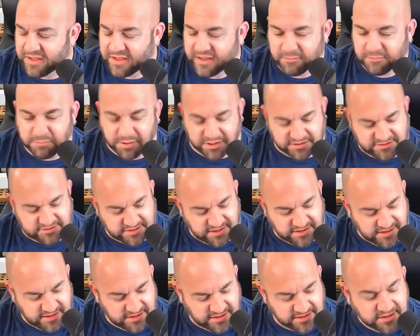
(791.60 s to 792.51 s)
But
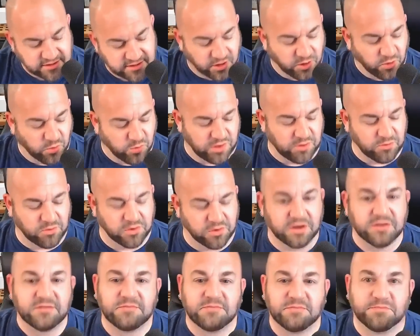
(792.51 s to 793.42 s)
uh, you know, we
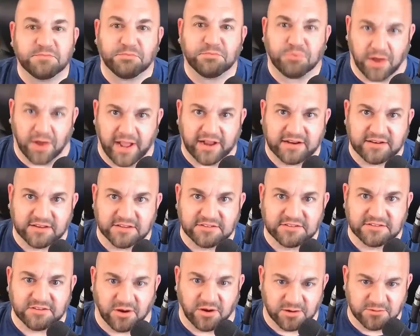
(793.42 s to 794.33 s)
would
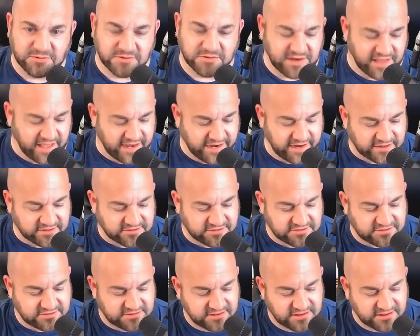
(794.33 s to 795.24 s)
practice our
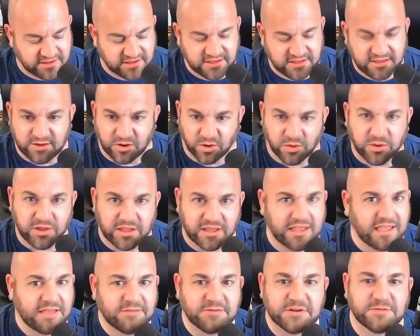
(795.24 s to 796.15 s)
phonetics you know,
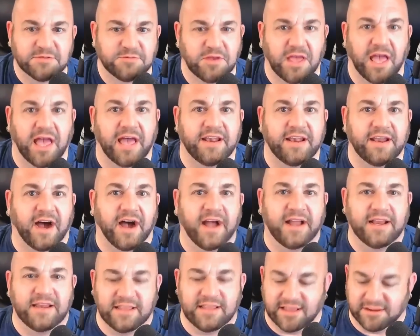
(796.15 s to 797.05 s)
even if you had to
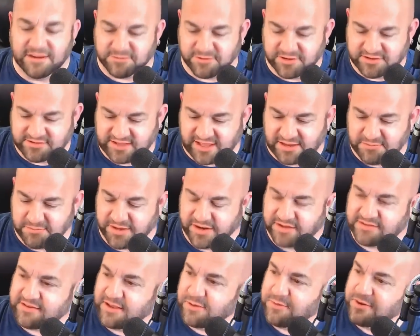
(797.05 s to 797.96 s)
ID every 10
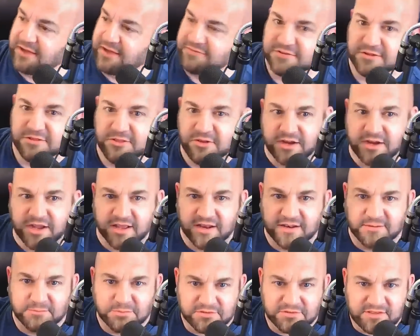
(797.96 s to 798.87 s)
minutes, I would have to look
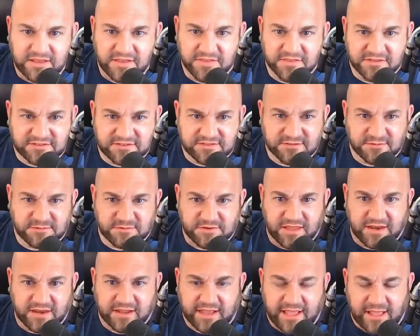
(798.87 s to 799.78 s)
at, pretend this is a
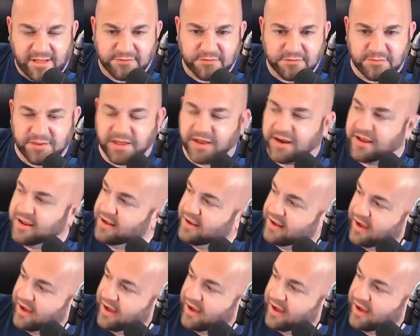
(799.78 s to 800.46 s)
phonetic alphabet.